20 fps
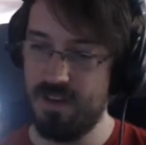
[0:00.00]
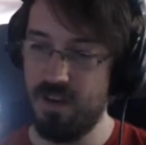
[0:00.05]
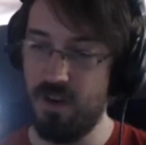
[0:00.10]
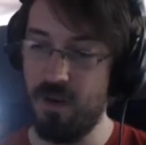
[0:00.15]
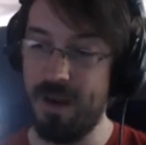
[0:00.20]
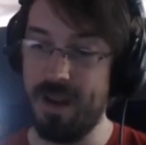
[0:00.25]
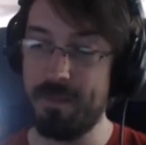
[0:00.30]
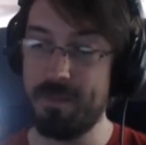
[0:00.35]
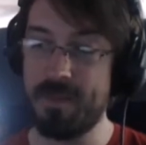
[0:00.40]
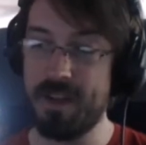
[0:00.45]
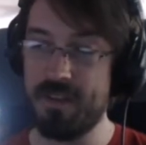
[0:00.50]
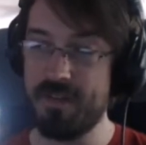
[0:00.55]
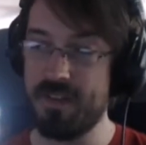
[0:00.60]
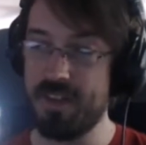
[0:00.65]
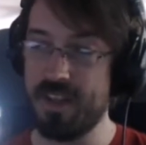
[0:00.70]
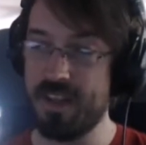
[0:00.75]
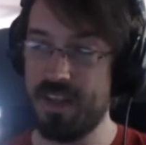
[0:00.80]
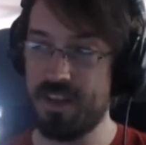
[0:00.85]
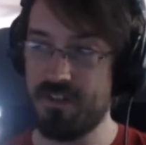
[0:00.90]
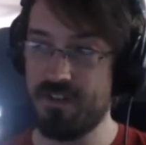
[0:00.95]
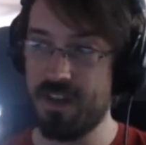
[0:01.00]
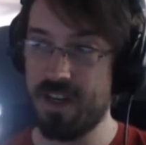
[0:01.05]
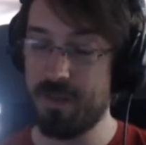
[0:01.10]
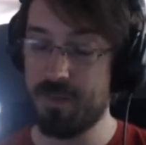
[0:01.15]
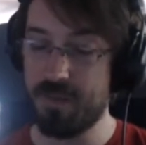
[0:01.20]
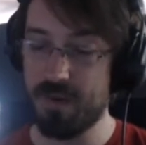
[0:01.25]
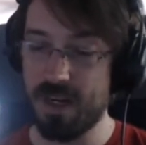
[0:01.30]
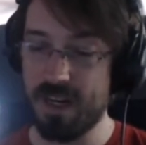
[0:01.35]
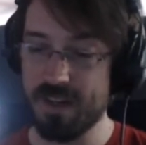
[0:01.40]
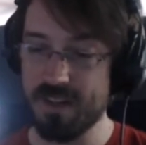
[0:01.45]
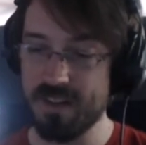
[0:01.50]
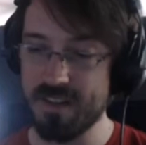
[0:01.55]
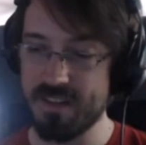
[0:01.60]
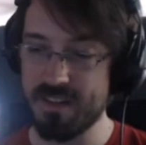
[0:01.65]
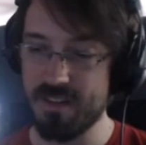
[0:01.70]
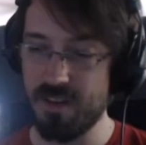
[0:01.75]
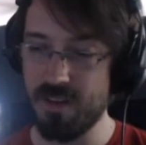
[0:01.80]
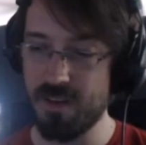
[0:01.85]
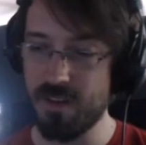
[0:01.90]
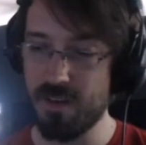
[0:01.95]
No, I'm definitely going to try to
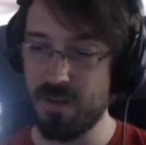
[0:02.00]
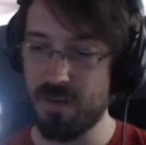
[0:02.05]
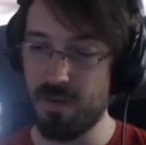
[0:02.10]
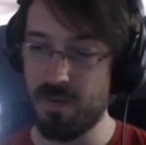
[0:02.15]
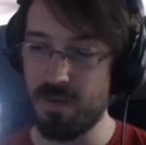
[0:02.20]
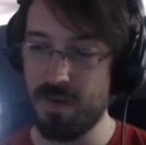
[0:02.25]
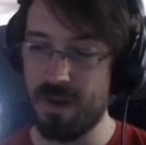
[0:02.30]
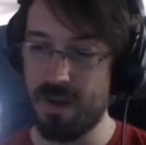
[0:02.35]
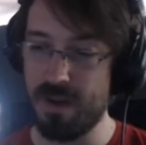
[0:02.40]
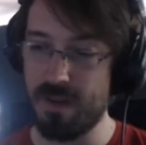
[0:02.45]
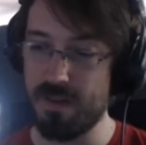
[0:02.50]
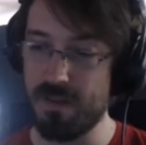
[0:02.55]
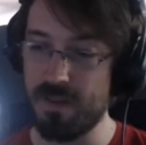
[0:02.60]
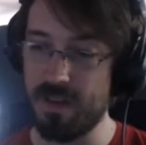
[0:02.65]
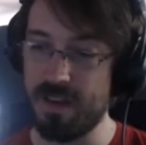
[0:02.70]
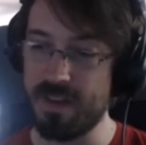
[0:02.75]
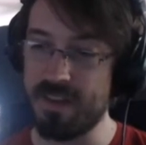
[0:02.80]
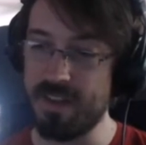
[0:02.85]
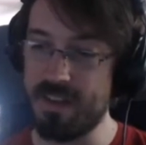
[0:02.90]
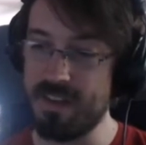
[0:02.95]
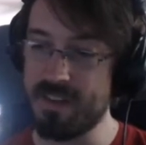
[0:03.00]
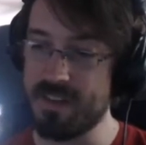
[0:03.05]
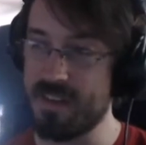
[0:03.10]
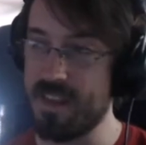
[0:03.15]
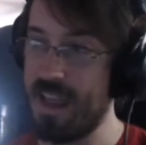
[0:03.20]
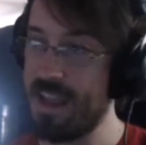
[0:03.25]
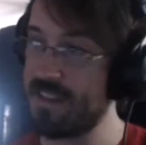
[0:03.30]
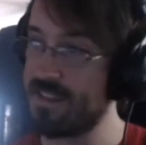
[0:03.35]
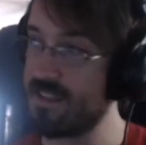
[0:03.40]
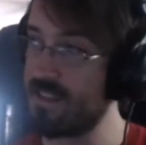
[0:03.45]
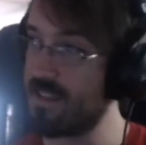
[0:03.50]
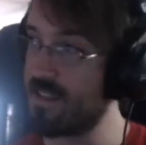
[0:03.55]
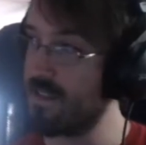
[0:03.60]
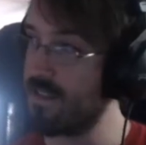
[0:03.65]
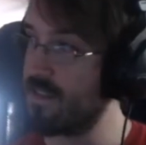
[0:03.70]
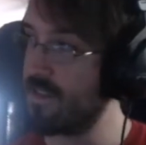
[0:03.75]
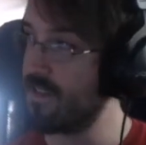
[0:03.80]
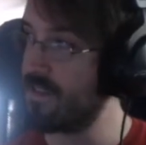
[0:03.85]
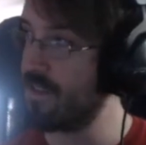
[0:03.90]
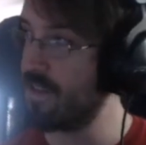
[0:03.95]
practice. Although I did this last
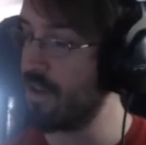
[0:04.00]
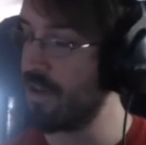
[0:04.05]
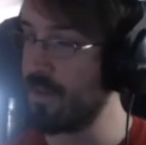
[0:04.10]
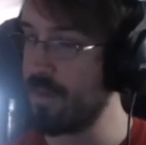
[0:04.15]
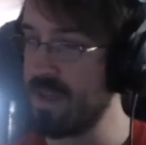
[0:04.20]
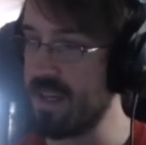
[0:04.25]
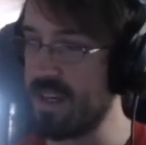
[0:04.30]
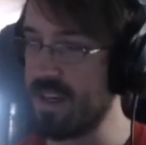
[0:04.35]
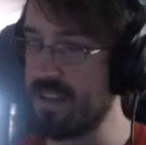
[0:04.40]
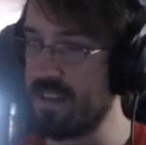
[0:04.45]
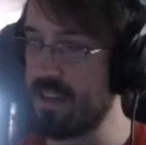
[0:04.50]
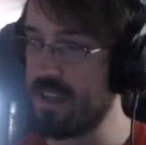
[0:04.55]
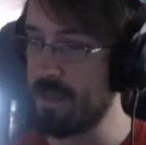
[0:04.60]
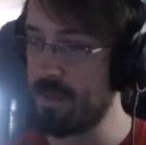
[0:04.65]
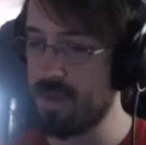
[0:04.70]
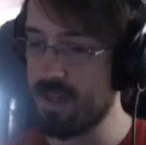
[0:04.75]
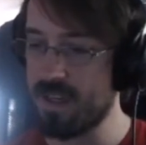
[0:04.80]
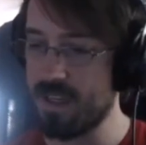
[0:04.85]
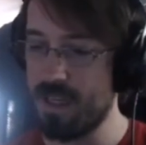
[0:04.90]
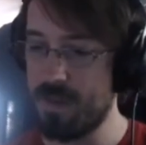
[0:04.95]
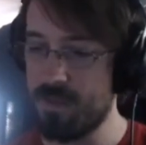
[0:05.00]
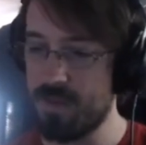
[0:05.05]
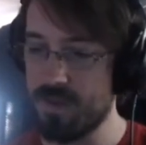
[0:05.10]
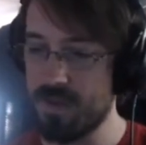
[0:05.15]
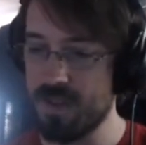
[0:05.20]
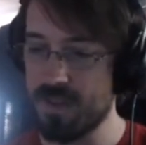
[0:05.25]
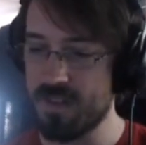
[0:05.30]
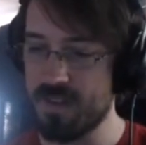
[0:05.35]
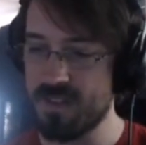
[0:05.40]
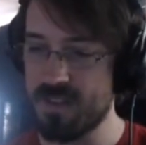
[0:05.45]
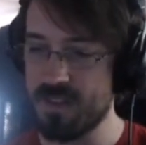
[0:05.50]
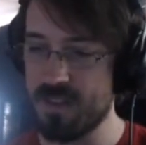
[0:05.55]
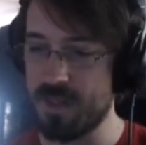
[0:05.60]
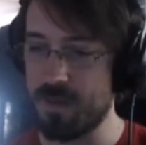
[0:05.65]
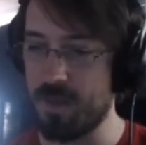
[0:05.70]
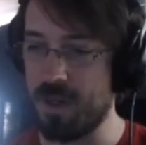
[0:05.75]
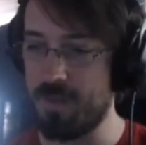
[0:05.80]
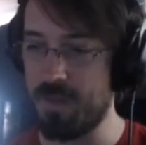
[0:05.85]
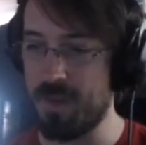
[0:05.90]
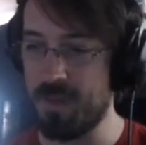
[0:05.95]
tournament, and I think I'm going to keep doing it this
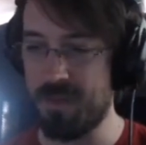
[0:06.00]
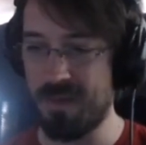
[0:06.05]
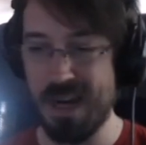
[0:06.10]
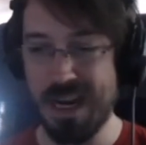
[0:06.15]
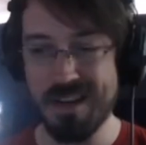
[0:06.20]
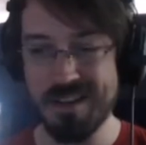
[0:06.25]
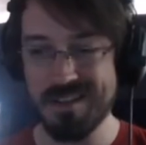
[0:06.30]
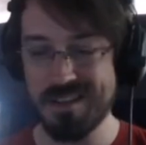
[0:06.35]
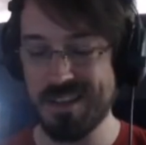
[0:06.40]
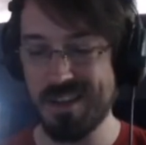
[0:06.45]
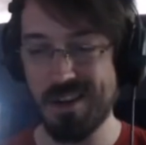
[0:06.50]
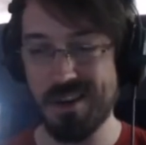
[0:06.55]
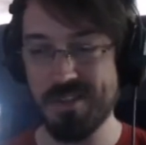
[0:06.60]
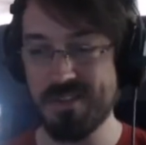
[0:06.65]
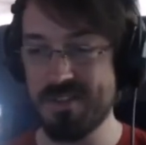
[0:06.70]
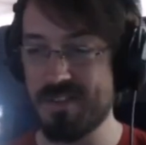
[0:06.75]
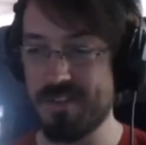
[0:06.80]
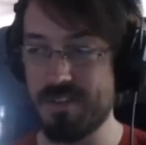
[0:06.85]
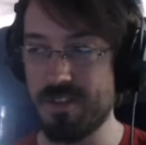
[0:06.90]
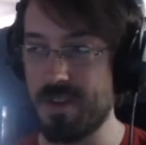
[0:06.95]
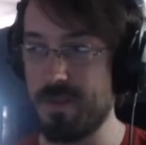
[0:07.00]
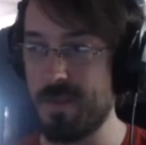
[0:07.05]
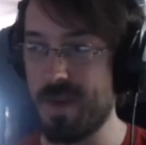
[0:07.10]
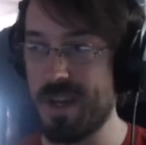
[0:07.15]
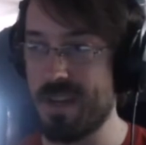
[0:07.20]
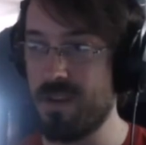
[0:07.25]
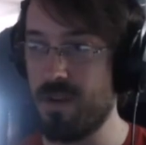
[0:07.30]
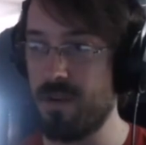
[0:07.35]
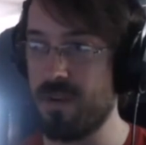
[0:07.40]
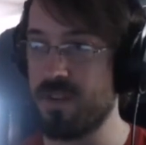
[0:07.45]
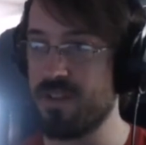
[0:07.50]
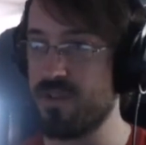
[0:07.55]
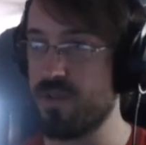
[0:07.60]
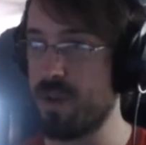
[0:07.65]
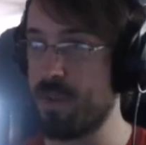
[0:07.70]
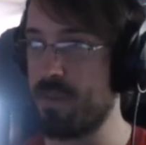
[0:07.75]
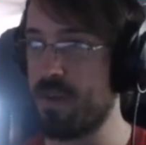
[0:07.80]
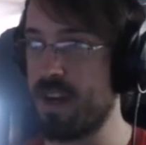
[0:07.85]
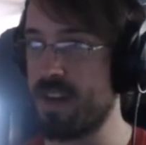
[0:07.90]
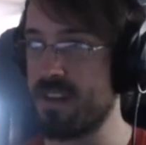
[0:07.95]
time. I've been practicing off stream. I don't
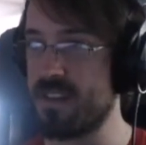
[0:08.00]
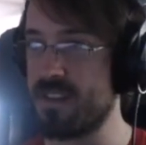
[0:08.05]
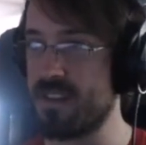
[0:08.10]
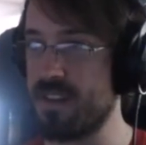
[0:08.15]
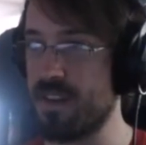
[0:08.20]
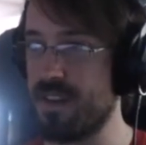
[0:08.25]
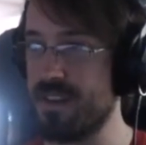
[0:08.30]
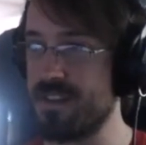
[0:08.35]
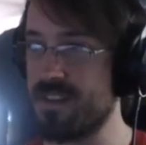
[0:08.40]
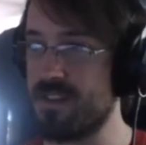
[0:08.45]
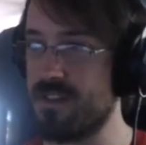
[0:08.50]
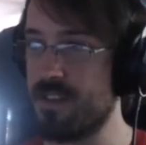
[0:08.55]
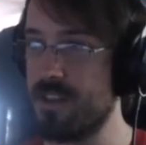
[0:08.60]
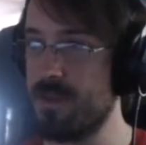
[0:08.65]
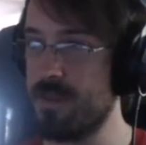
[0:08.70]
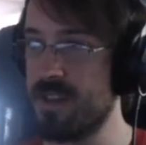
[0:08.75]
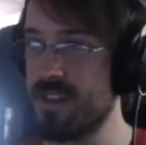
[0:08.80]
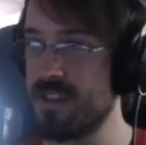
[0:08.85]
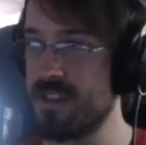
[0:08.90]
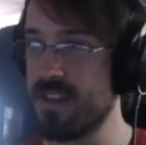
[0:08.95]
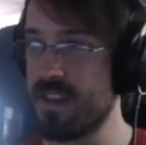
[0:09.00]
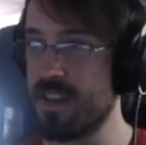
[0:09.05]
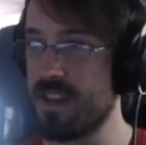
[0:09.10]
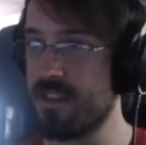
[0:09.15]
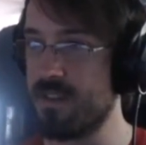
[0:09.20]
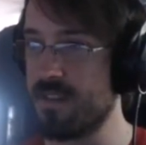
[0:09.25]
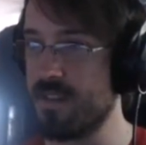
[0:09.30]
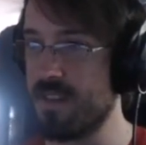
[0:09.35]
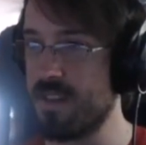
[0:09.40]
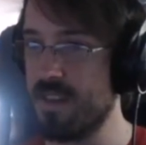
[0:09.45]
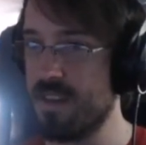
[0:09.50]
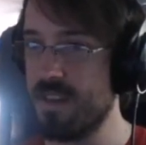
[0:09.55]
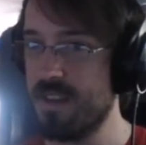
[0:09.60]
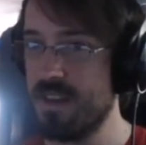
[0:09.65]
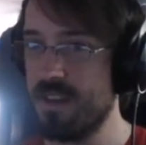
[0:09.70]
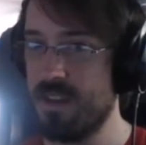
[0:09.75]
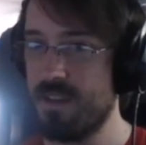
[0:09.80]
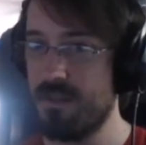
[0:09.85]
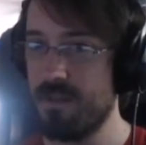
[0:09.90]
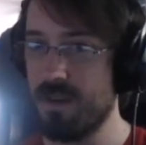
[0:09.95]
enjoy practicing on stream because I get
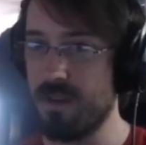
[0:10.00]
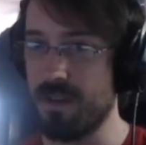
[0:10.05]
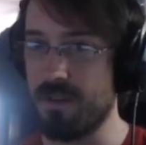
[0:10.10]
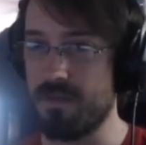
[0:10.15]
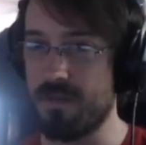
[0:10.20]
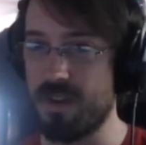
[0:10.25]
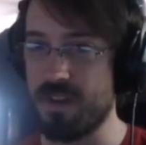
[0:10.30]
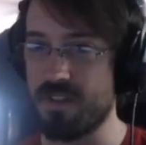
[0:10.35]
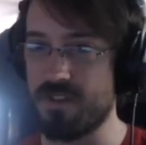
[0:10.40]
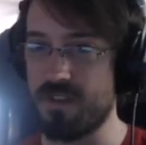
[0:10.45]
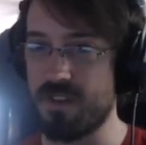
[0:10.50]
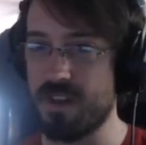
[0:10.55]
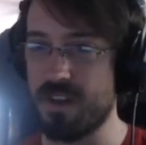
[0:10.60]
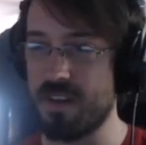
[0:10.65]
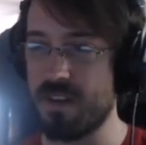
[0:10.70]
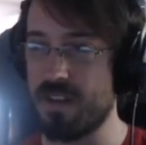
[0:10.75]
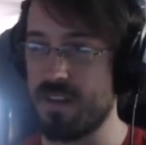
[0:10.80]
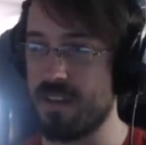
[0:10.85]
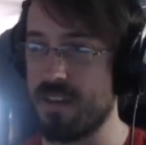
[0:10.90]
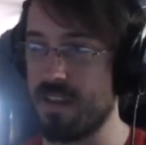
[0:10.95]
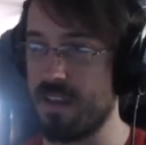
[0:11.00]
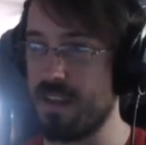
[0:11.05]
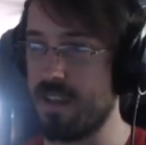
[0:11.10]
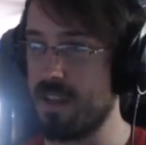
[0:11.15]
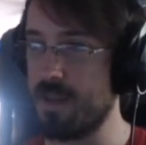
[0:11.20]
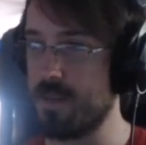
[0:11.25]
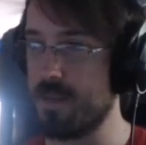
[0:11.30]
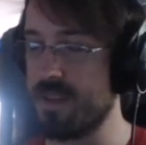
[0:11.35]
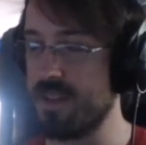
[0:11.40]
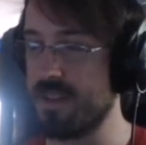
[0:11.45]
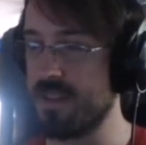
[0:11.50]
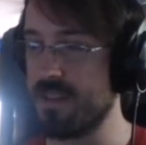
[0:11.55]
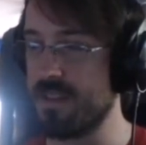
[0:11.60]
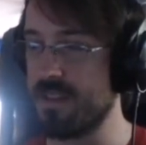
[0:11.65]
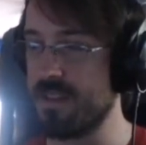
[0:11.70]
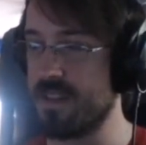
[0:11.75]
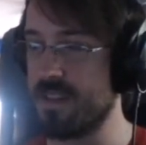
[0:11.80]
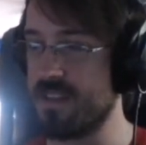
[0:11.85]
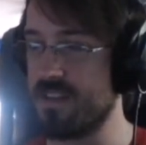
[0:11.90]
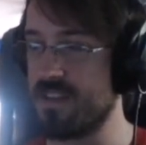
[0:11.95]
really frustrated at the game, and
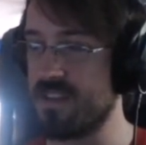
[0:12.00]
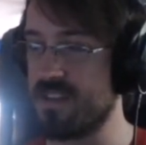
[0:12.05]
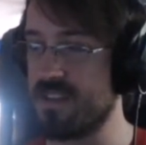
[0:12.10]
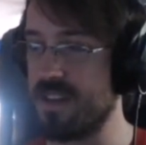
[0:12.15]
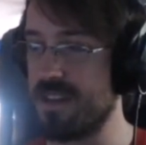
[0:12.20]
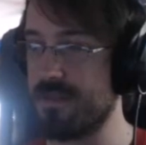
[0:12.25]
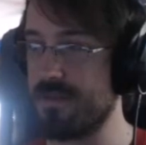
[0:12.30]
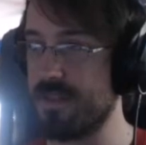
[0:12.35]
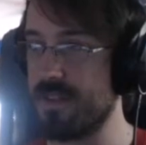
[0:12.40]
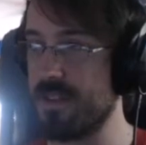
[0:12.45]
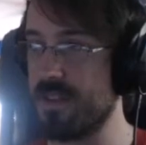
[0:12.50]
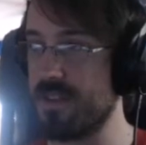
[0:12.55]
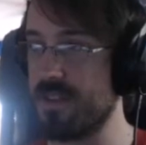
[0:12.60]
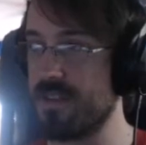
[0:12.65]
it's just not fun.